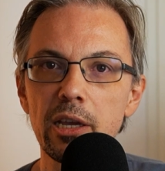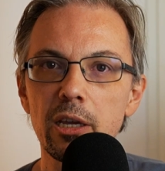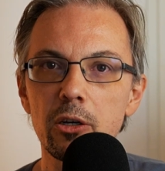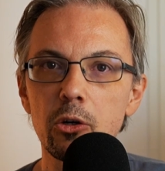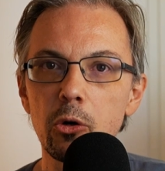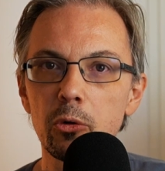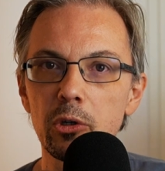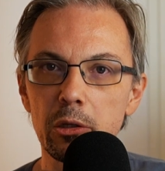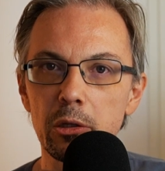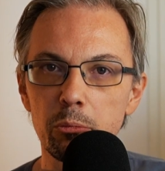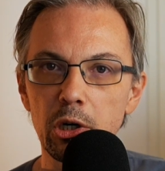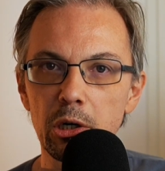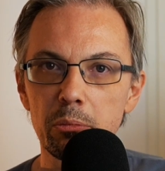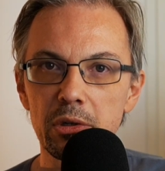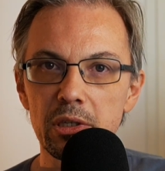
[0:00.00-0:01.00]
code on
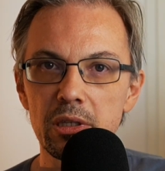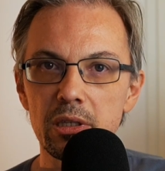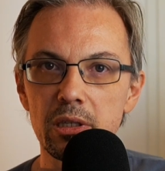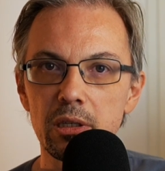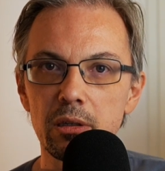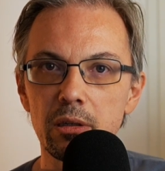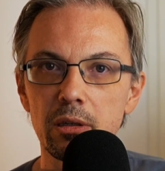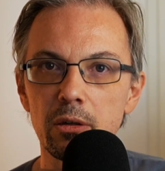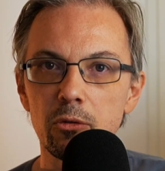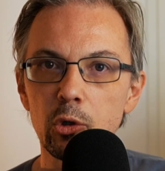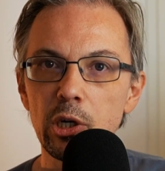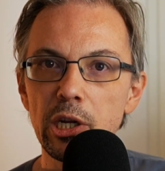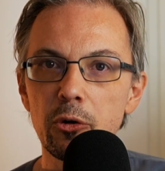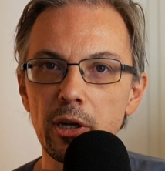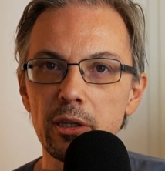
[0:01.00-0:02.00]
purpose,
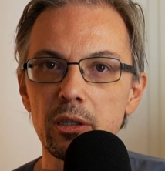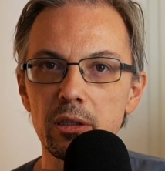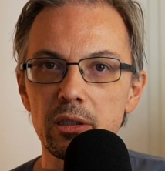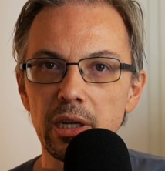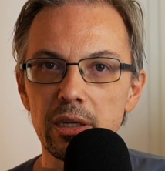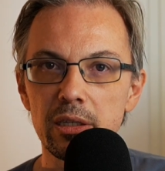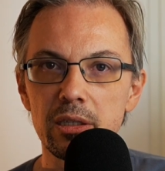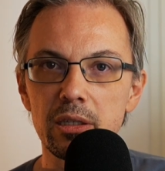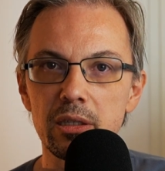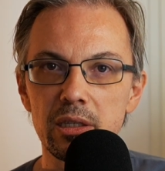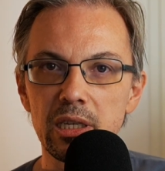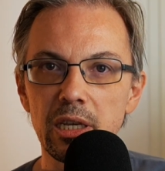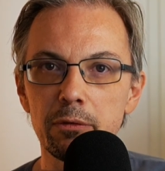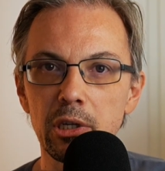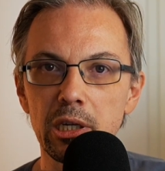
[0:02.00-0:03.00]
rerun the test and
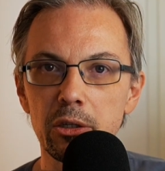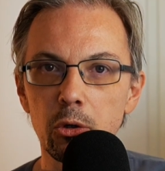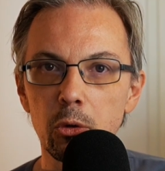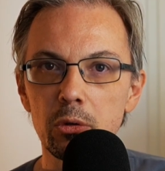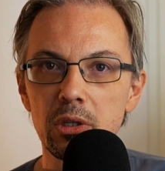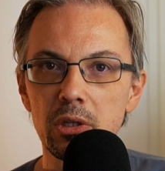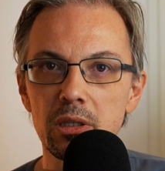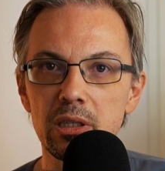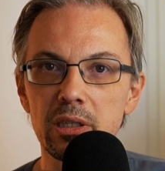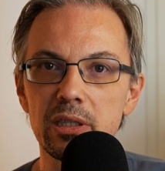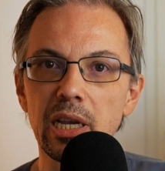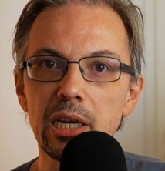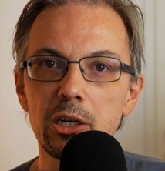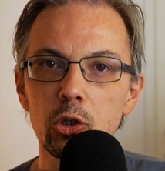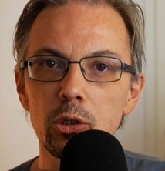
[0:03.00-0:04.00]
see if they notice, is
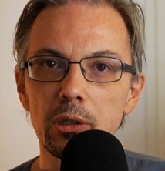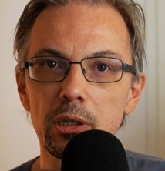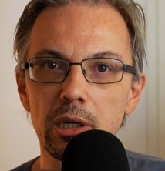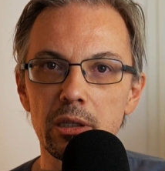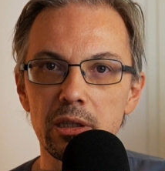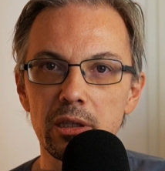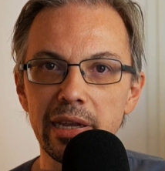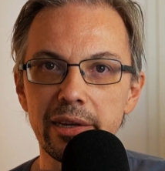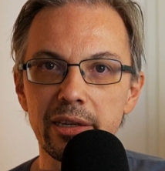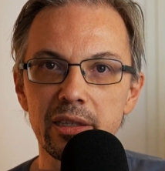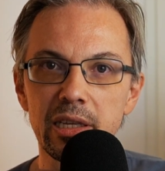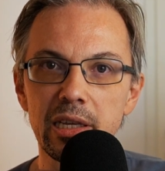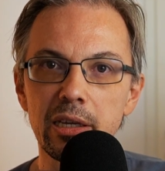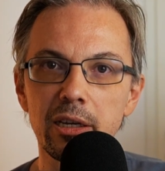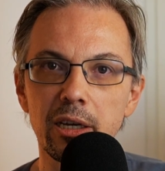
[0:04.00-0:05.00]
actually a
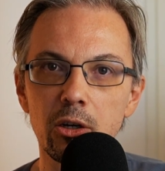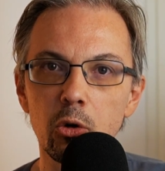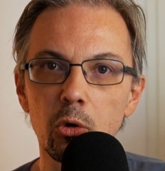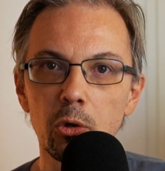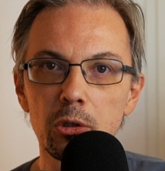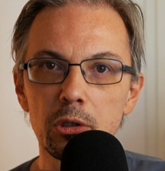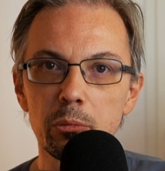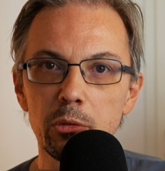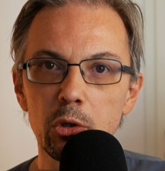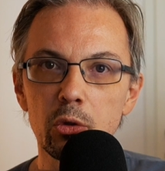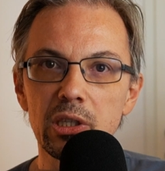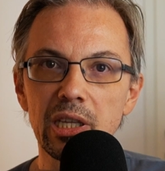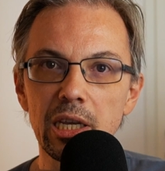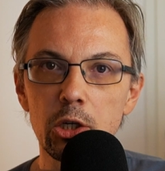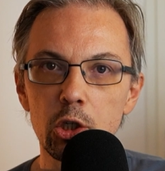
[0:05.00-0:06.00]
technique called
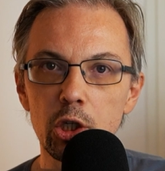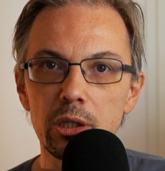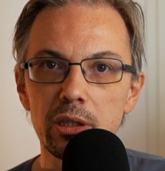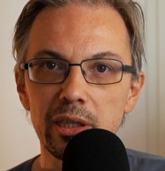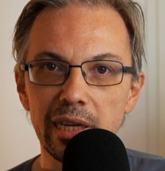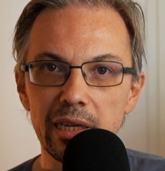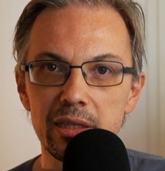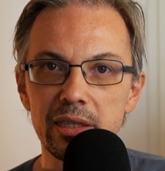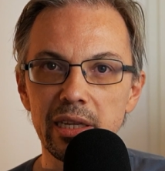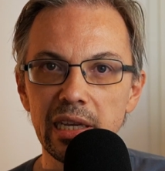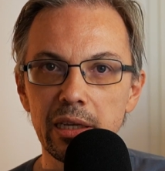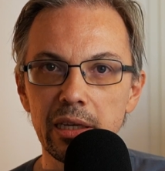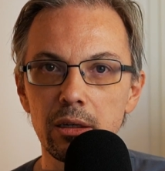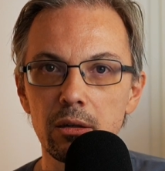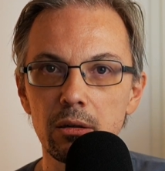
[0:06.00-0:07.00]
mutation testing.